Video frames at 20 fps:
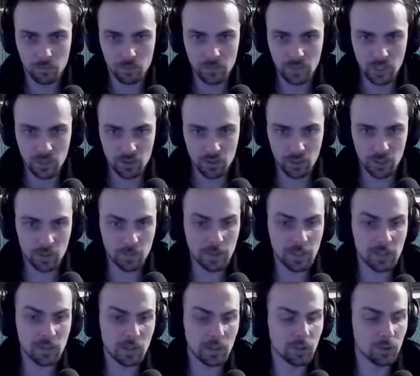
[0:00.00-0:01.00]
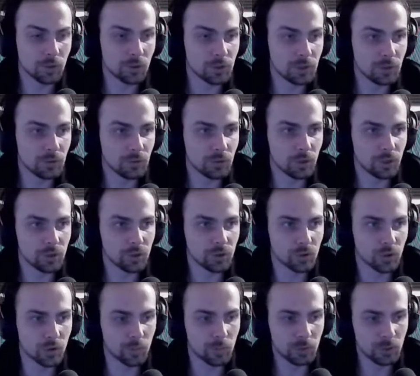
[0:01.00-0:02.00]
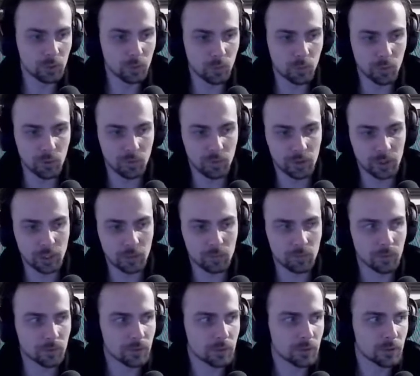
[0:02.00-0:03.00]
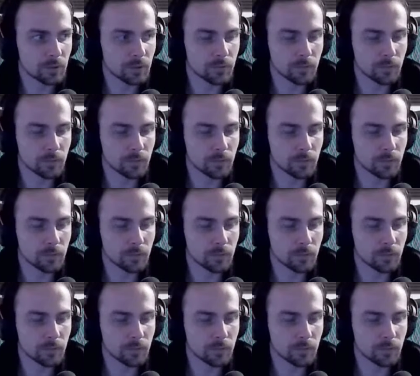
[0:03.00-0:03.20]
So that's basically a continuation of being the perfect apprentice.